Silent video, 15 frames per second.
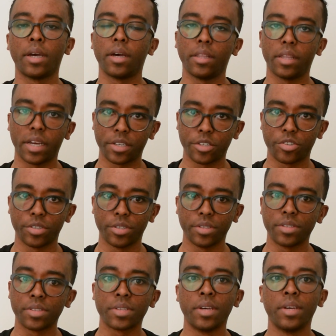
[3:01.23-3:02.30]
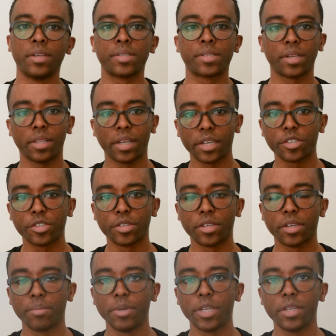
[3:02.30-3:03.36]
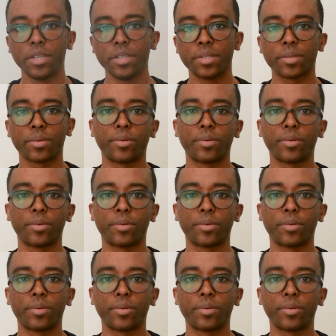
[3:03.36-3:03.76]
elections, selection committees,